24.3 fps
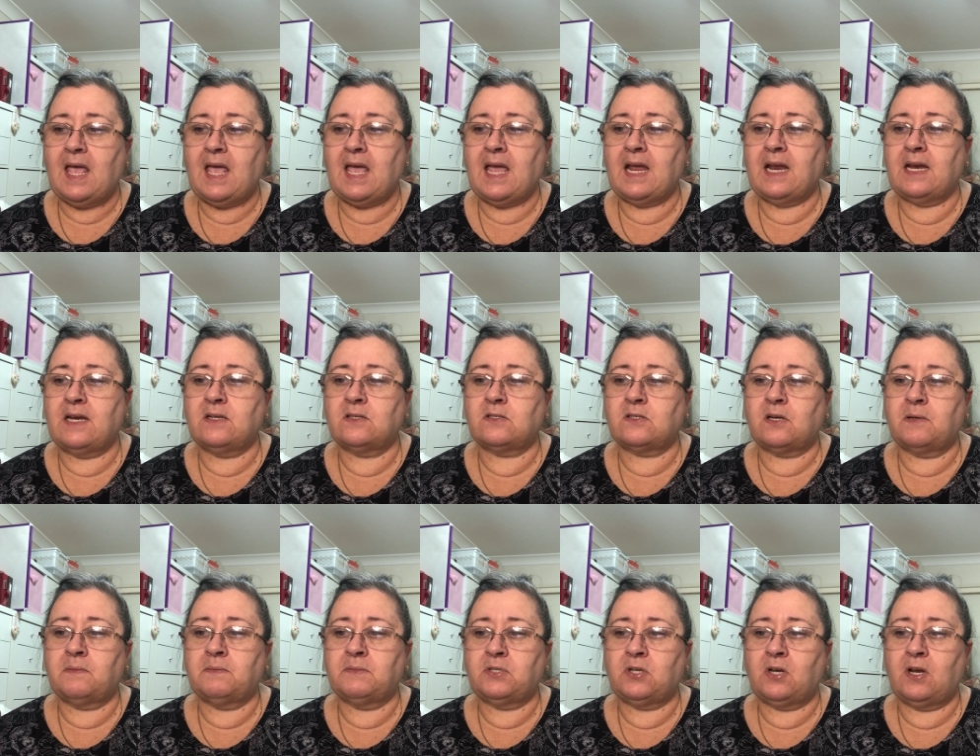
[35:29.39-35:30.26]
And
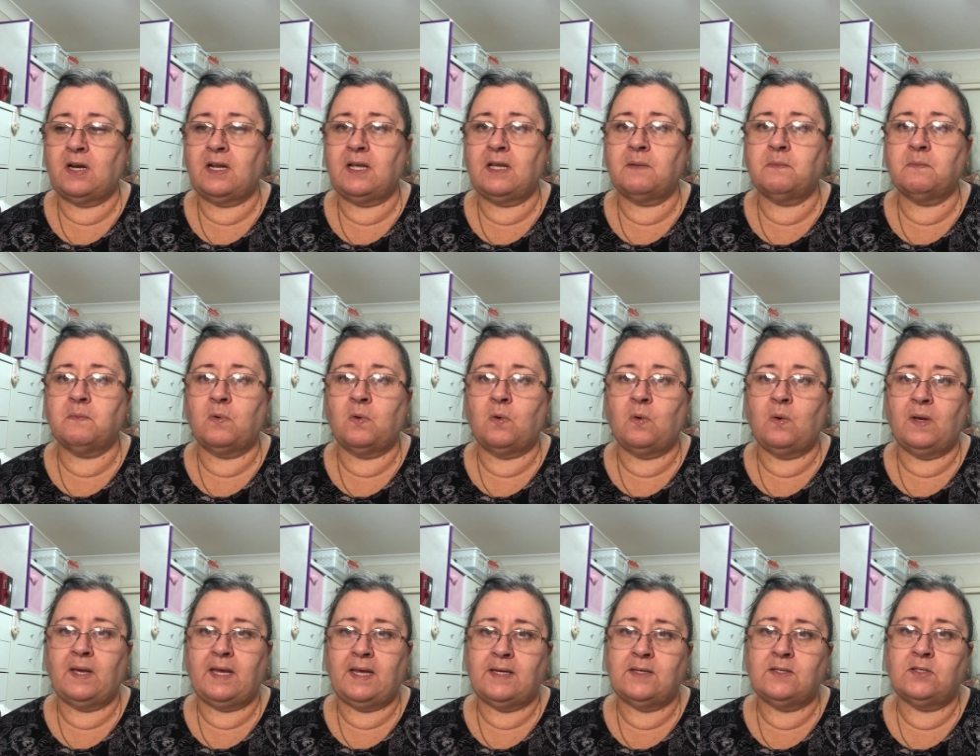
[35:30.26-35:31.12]
I'm turning it
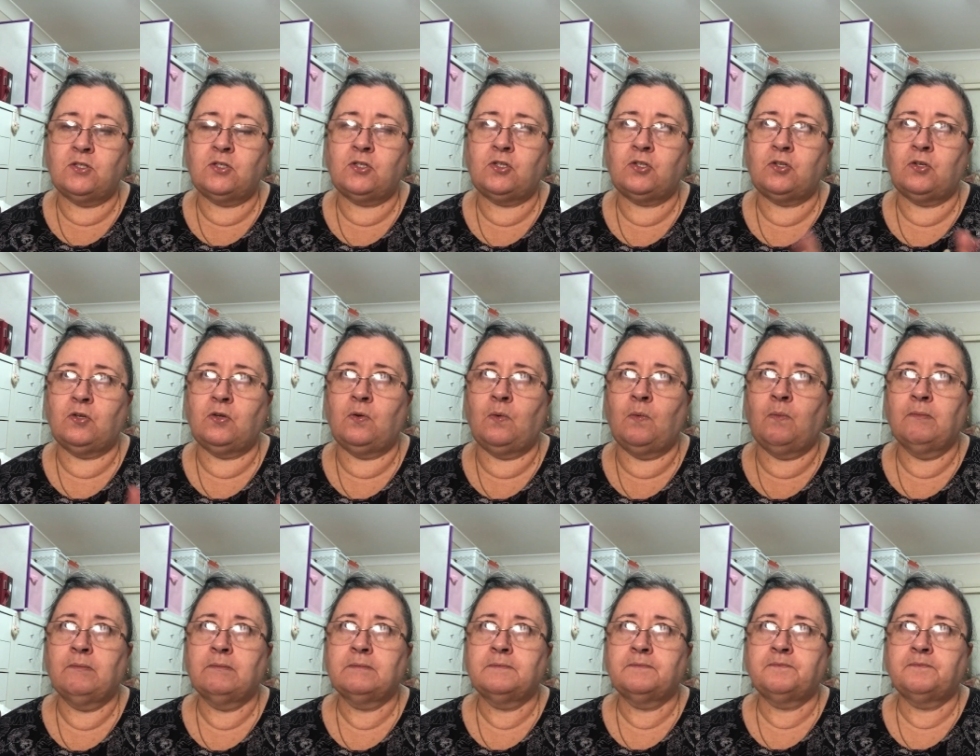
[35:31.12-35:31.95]
more into